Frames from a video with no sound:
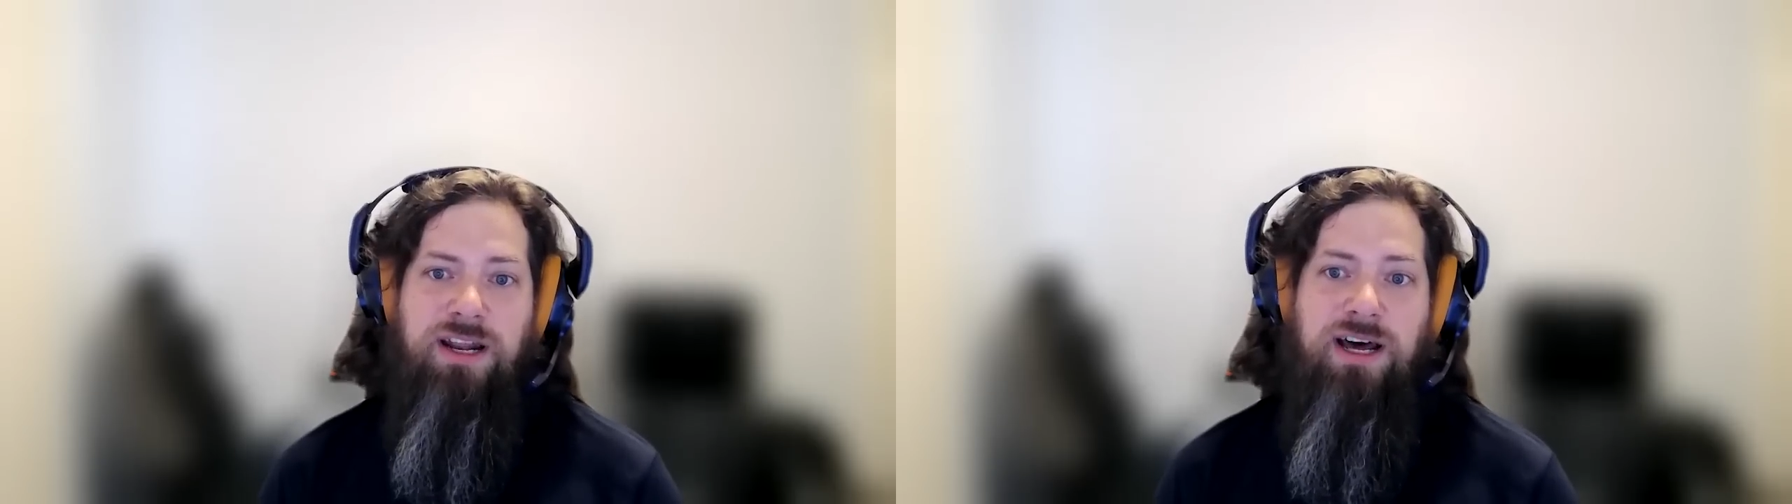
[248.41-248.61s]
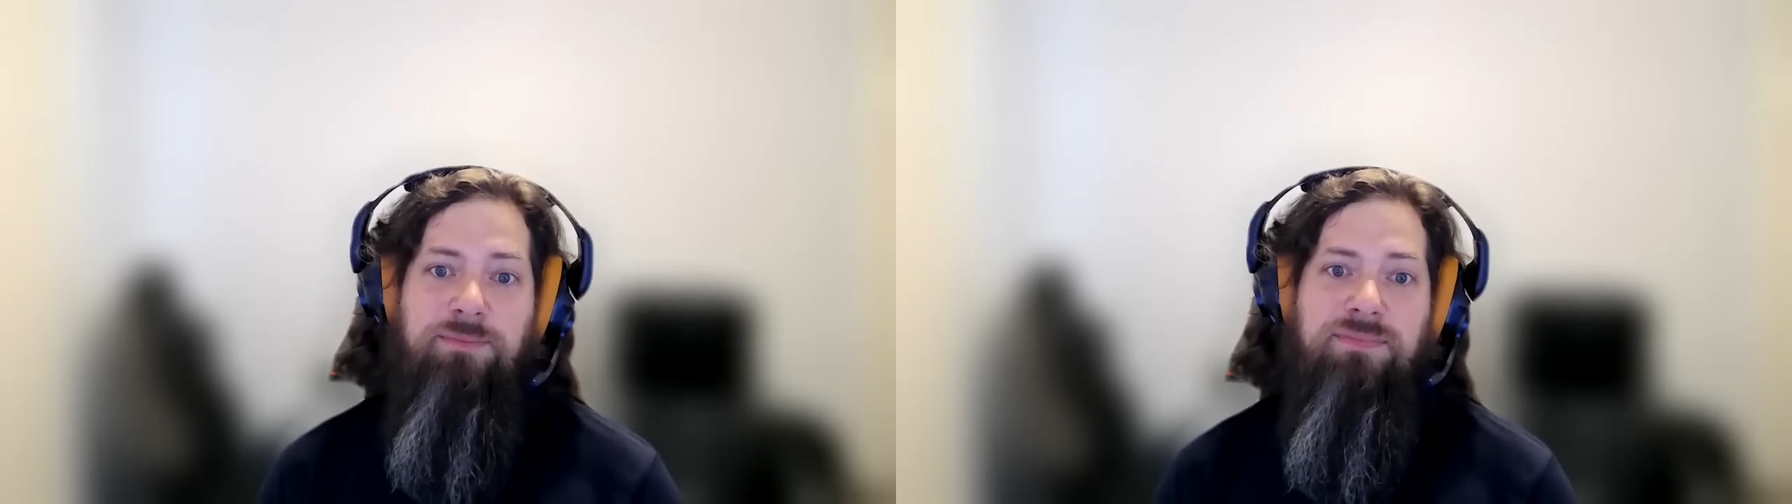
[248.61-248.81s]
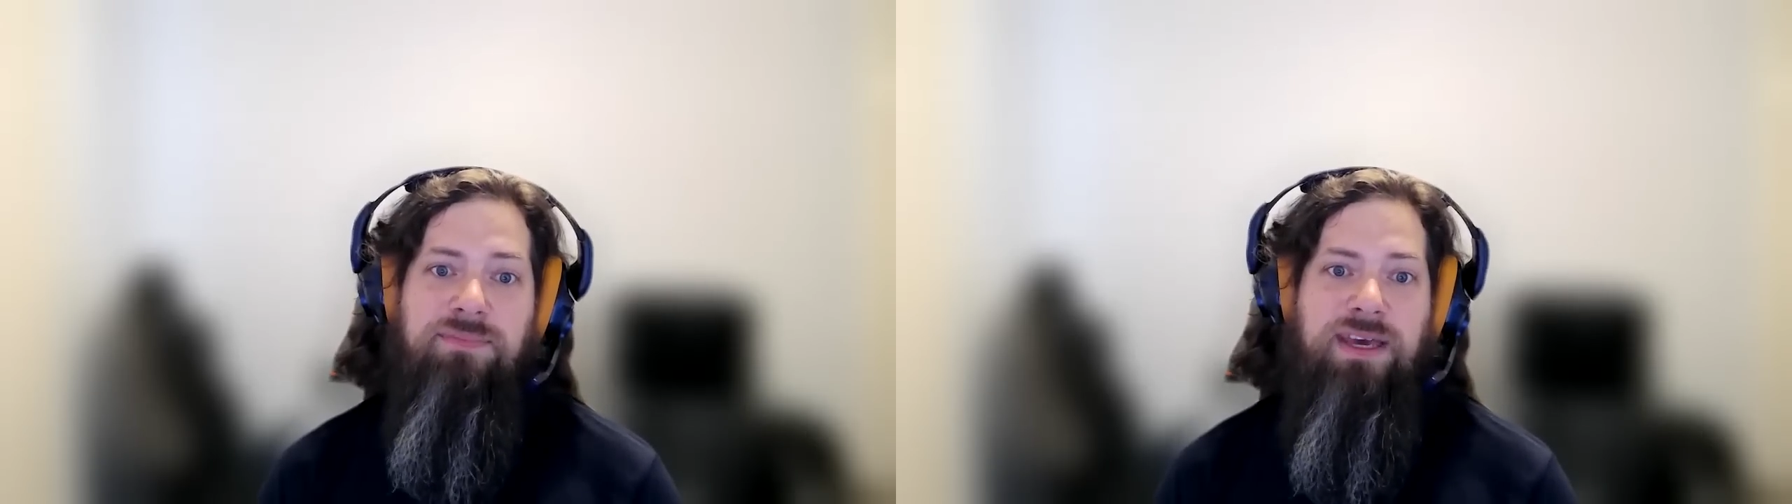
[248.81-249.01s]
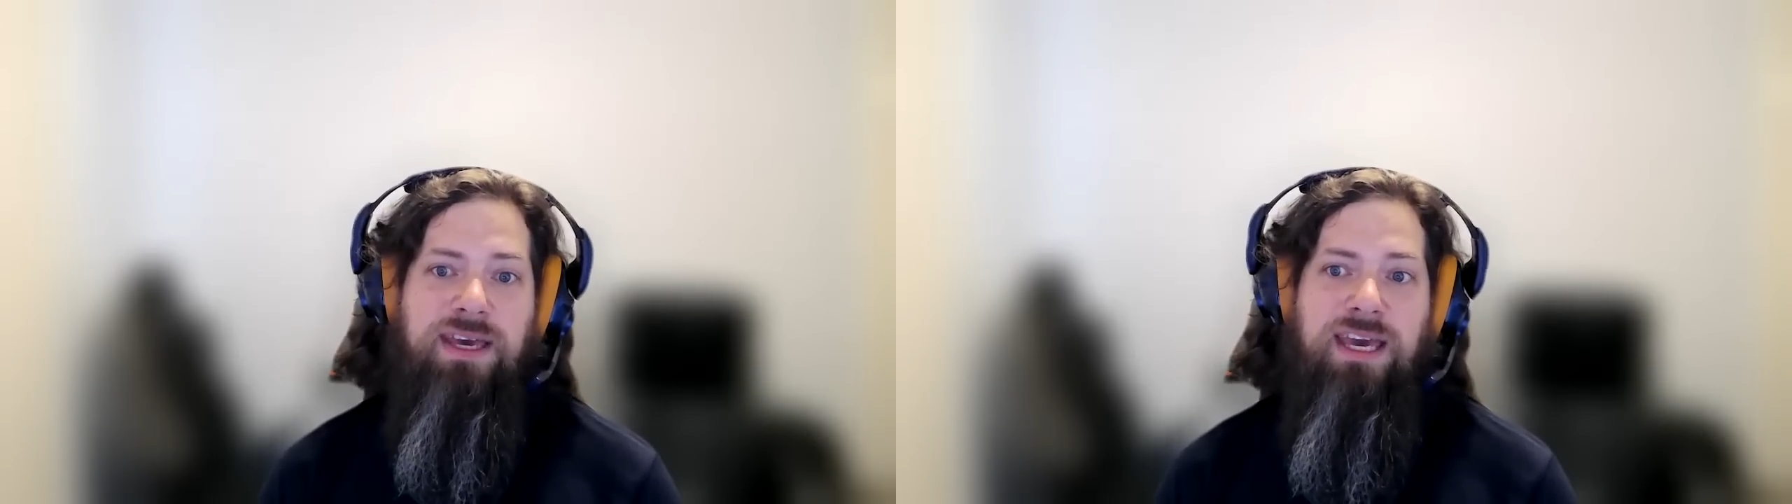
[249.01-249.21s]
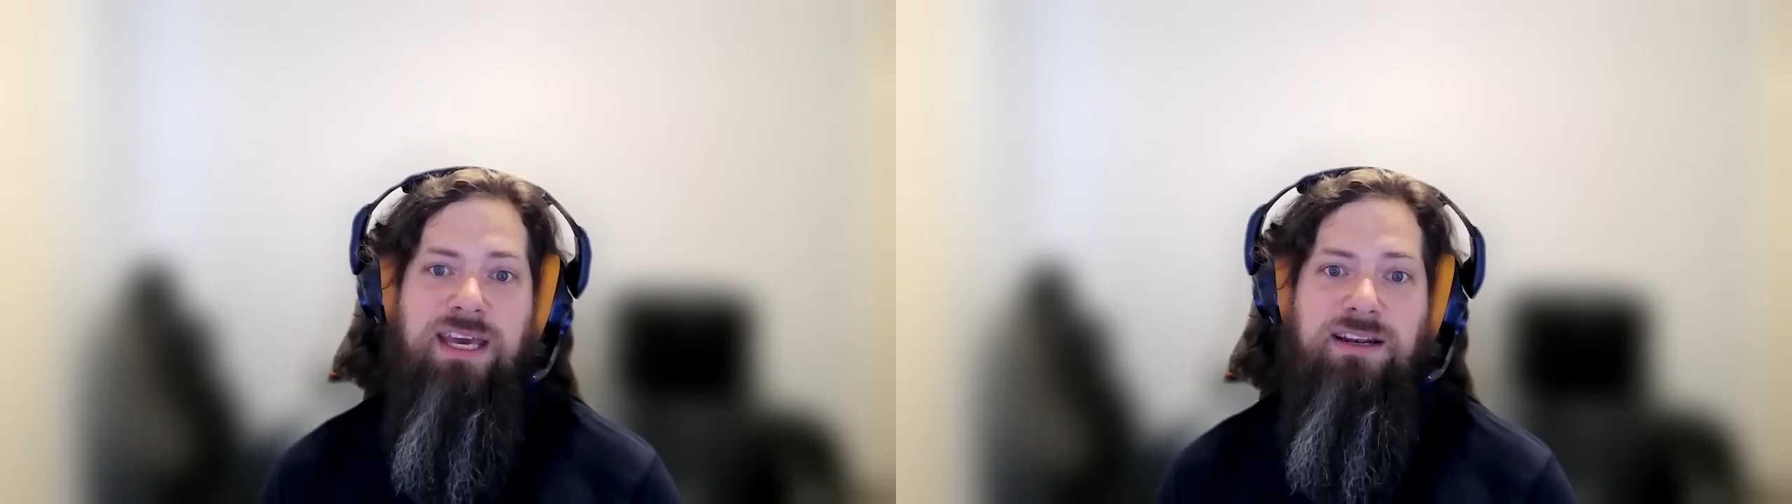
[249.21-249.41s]
up.
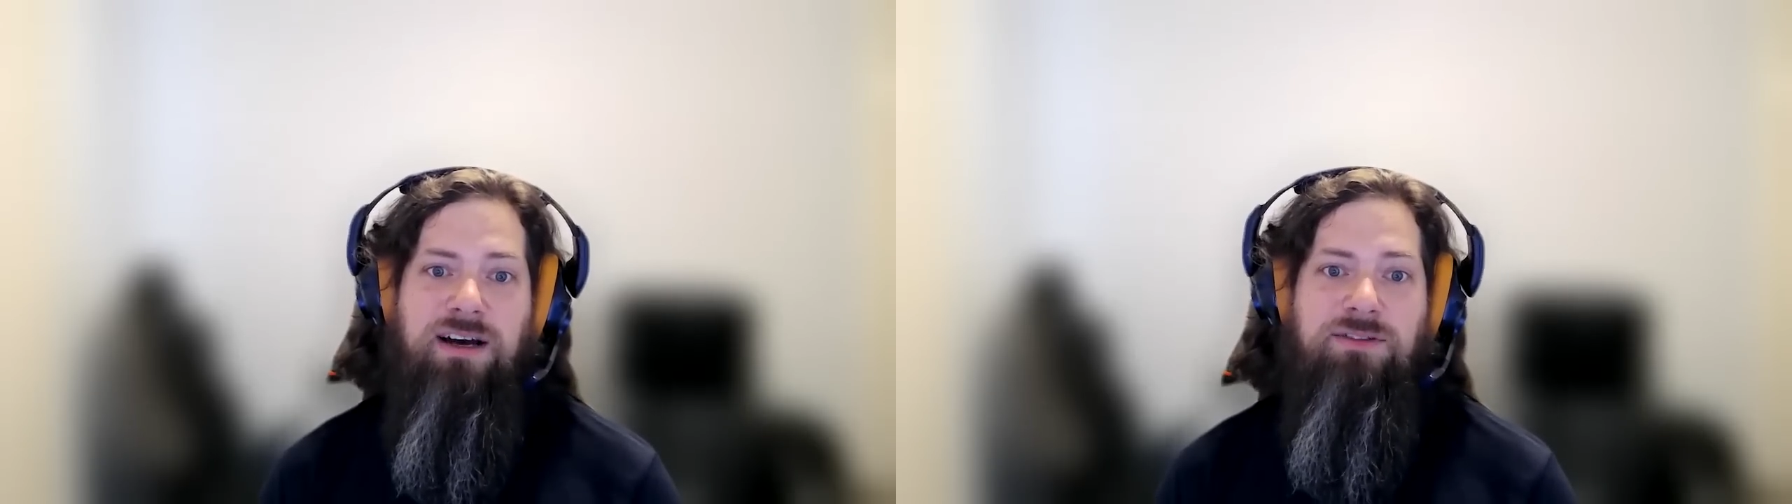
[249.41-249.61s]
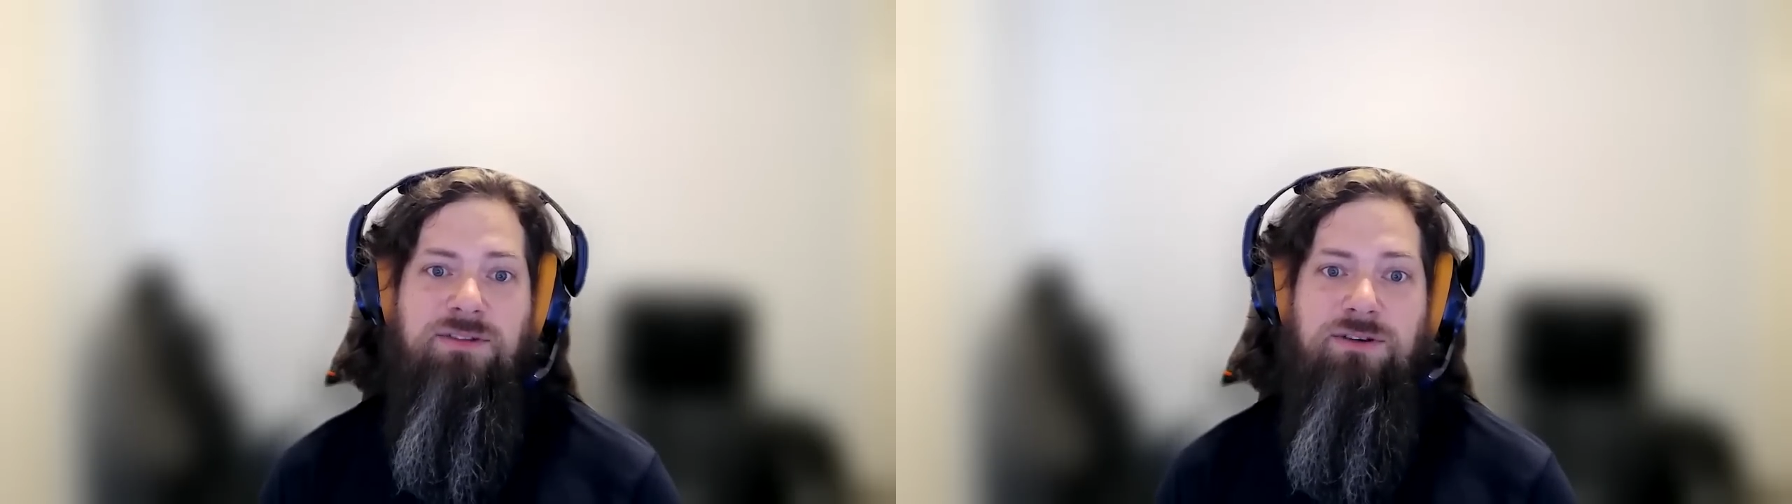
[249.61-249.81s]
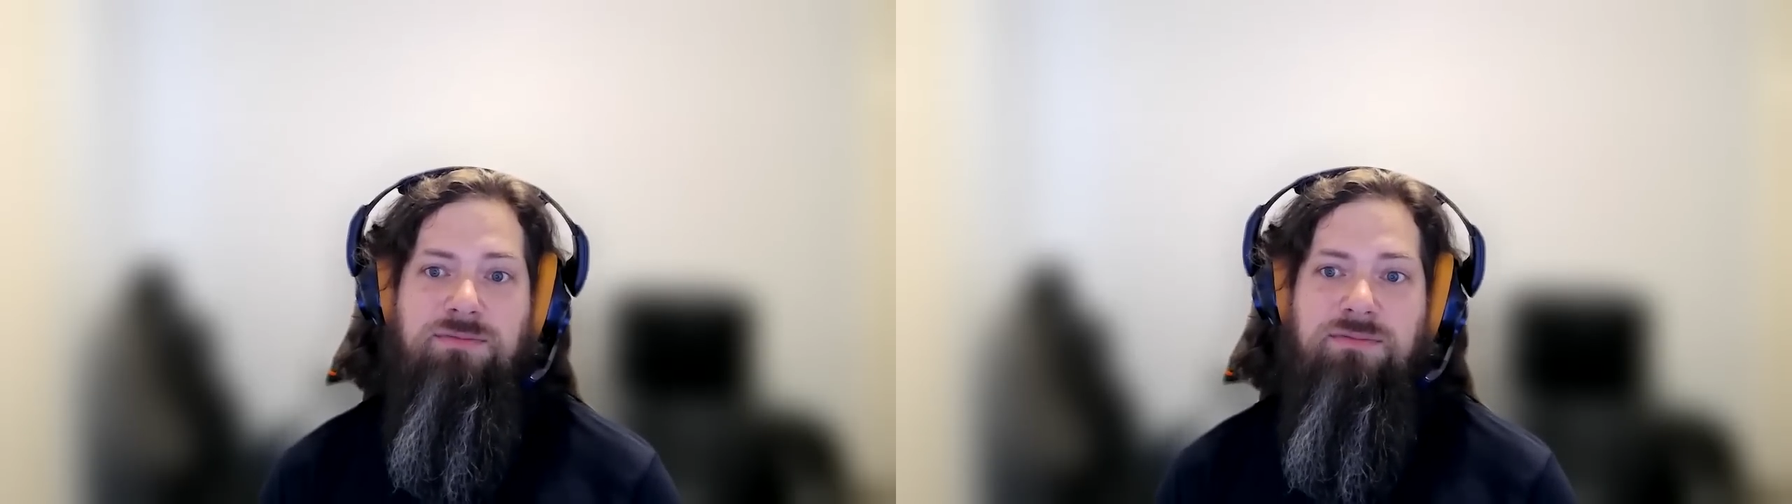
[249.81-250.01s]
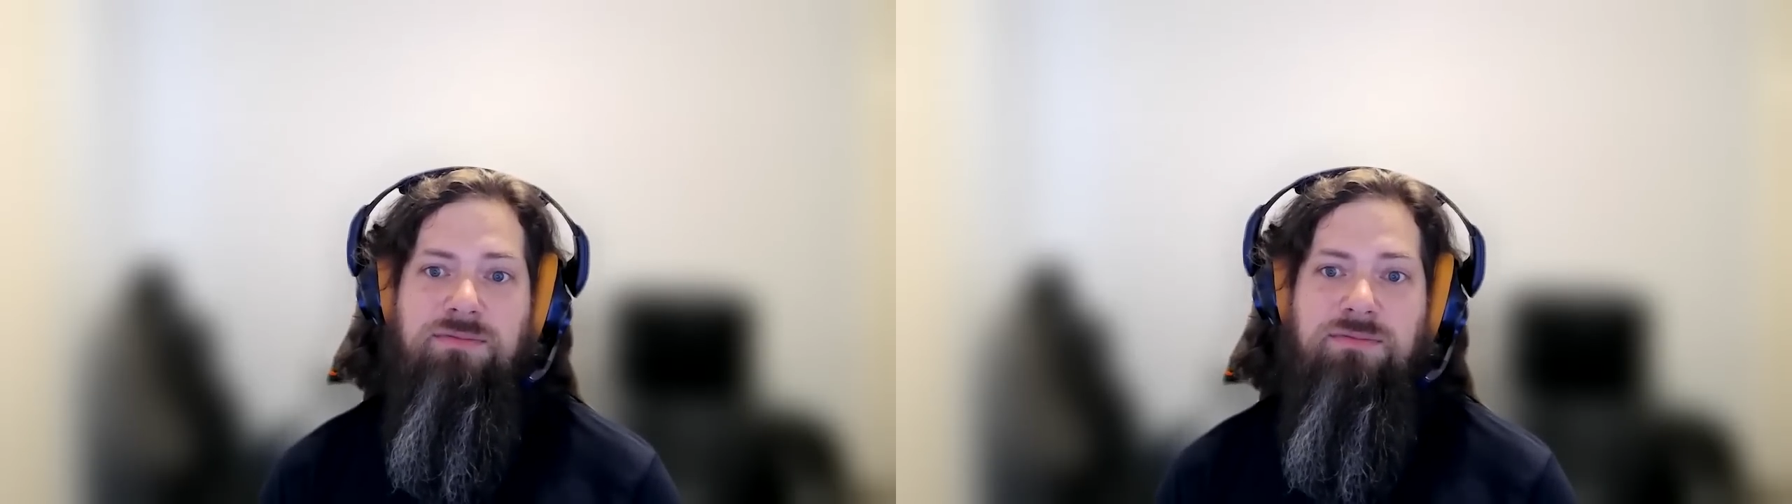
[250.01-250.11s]
And I thought,